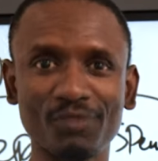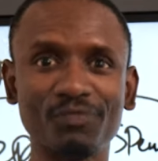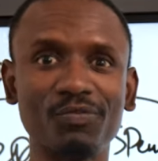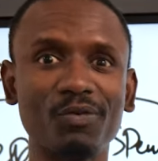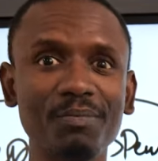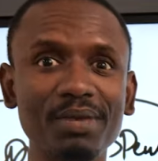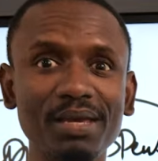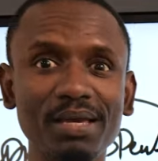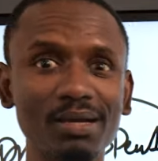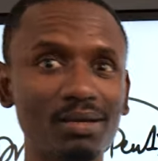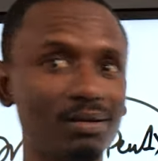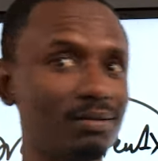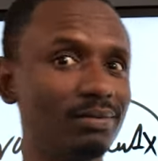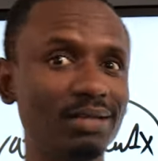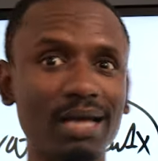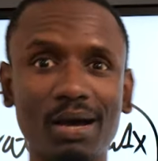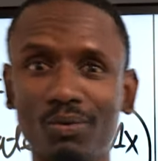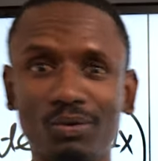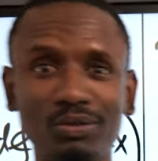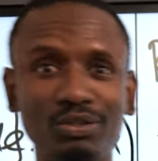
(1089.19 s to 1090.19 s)
For me,
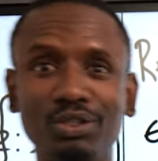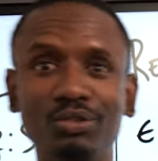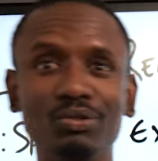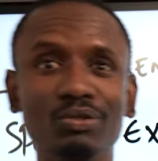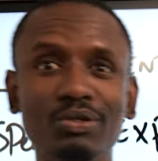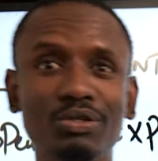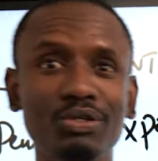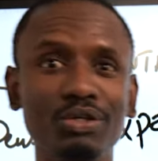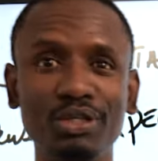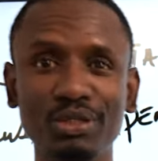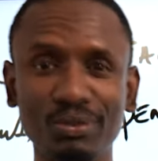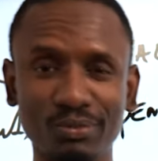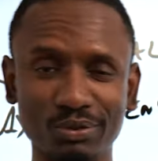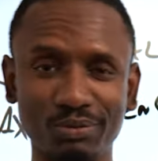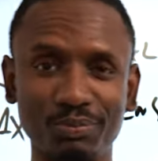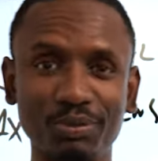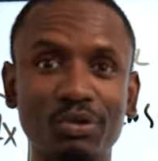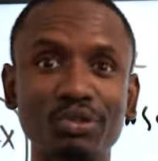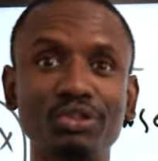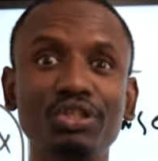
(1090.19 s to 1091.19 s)
that was a good
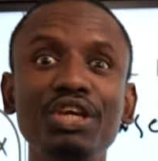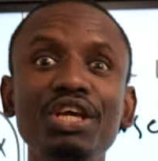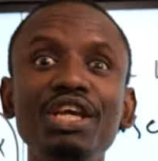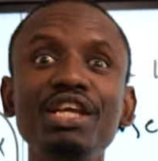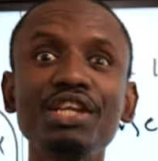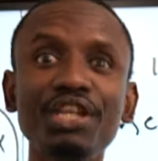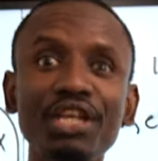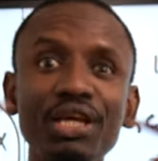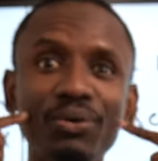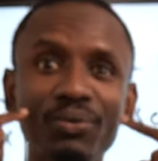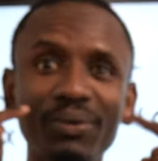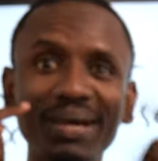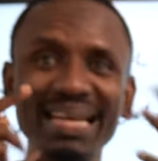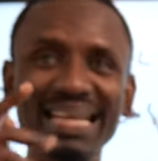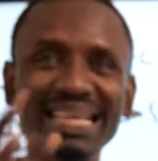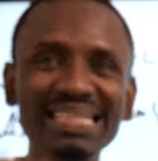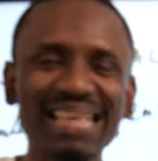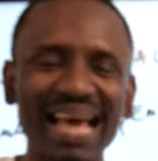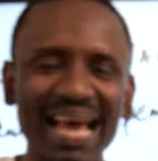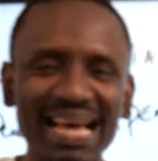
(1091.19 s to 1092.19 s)
news, because he knew
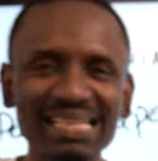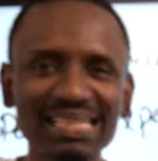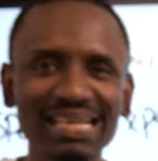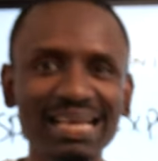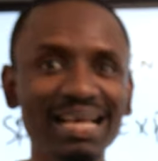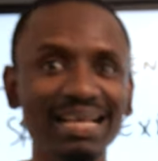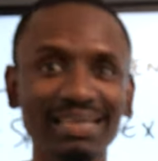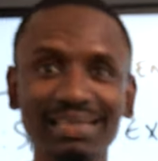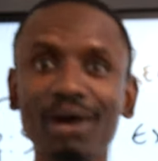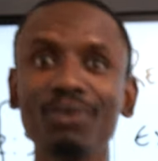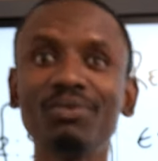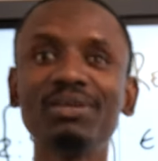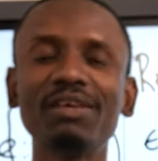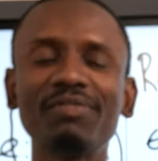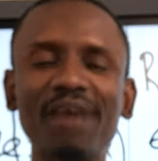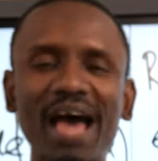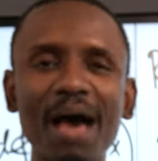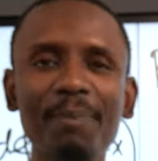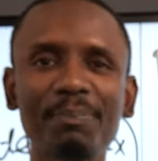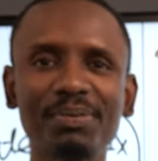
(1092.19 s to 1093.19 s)
in his head that would
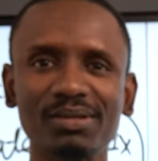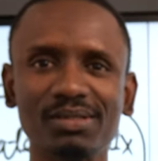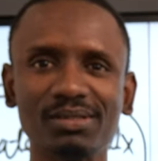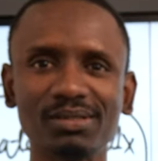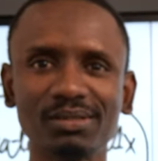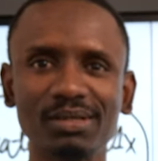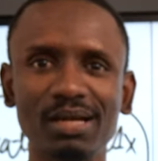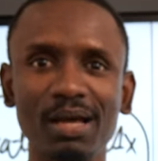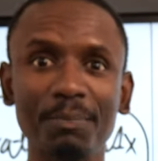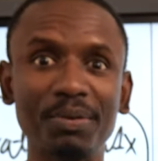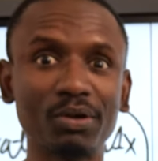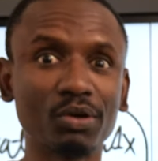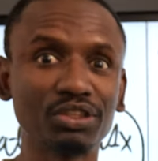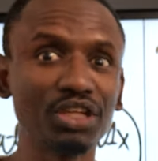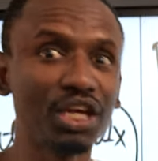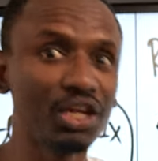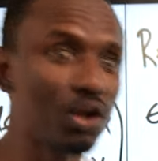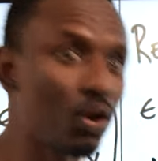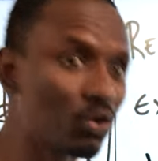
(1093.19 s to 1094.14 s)
never happen, because he